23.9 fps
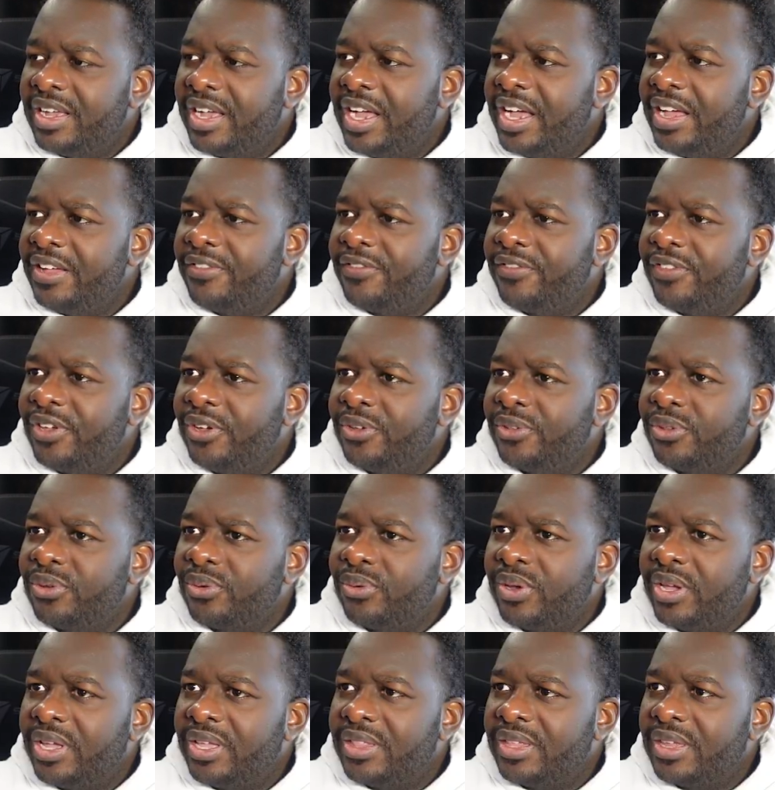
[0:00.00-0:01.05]
I felt the
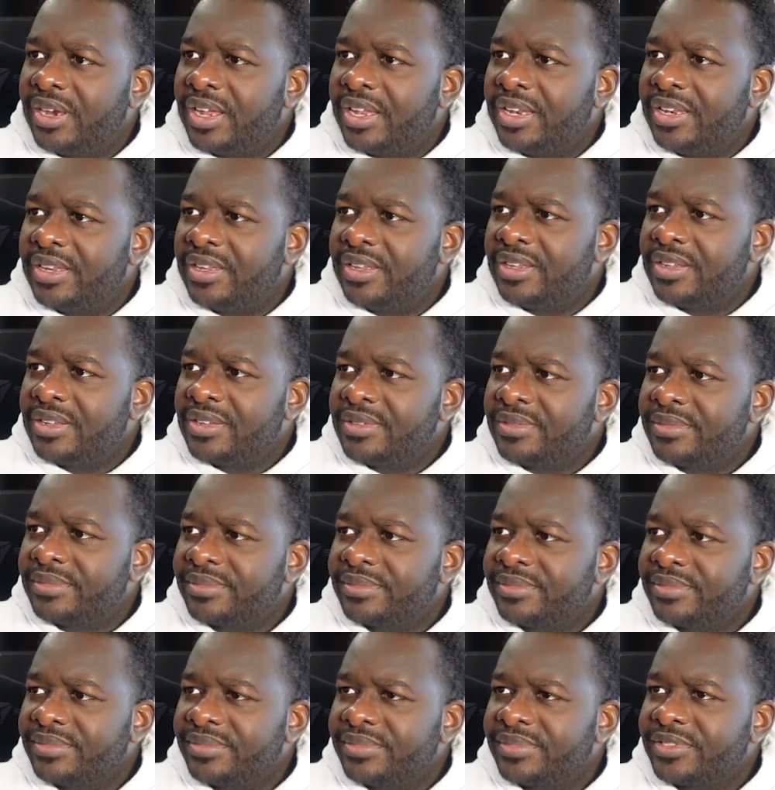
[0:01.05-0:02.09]
way that I did.
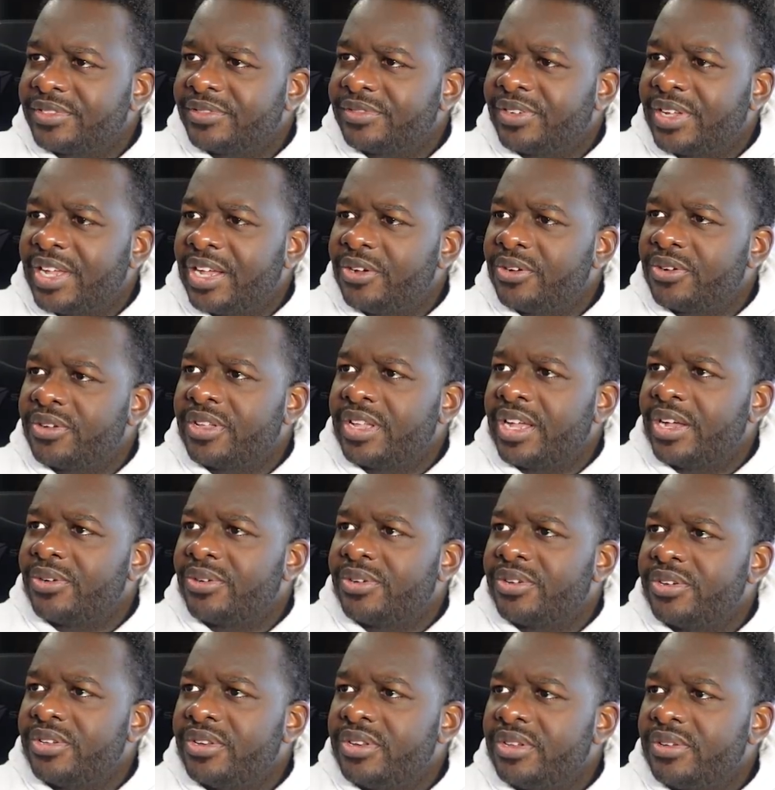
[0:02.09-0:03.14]
How
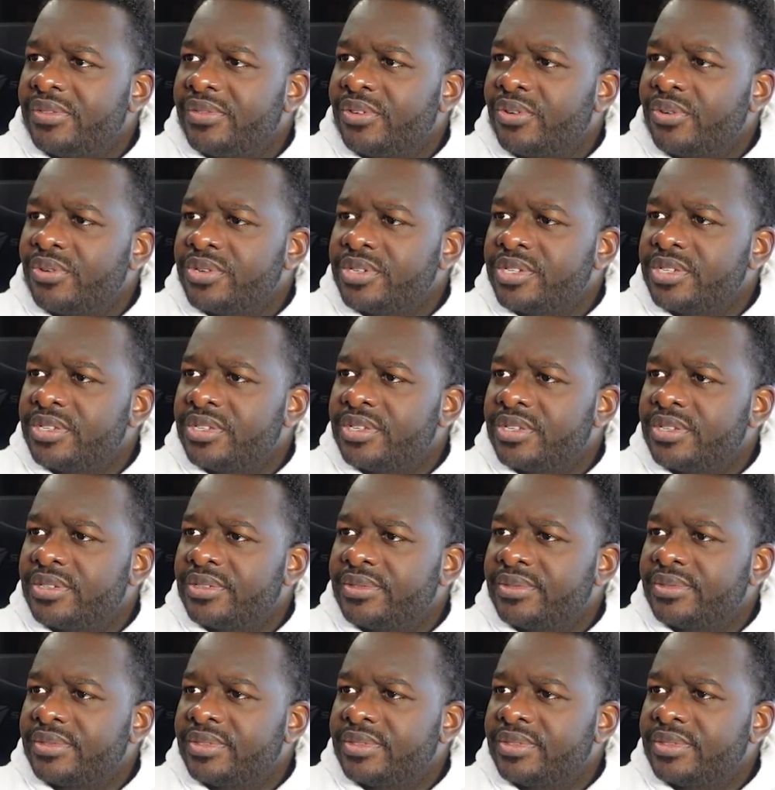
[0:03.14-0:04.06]
could he? Of course he did.